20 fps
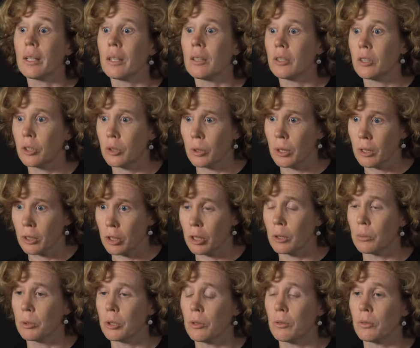industry in
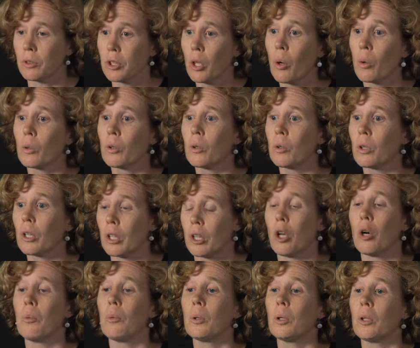terms of total
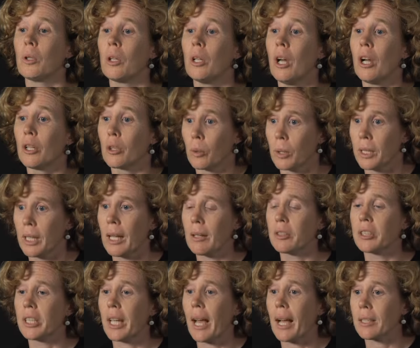global
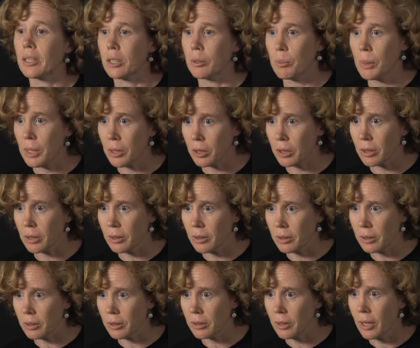greenhouse gas
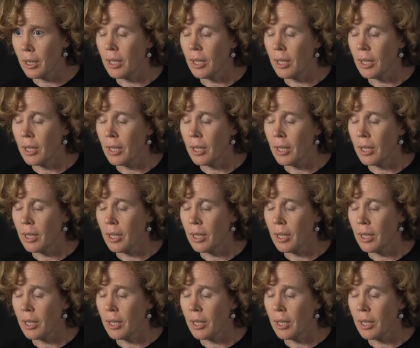emissions.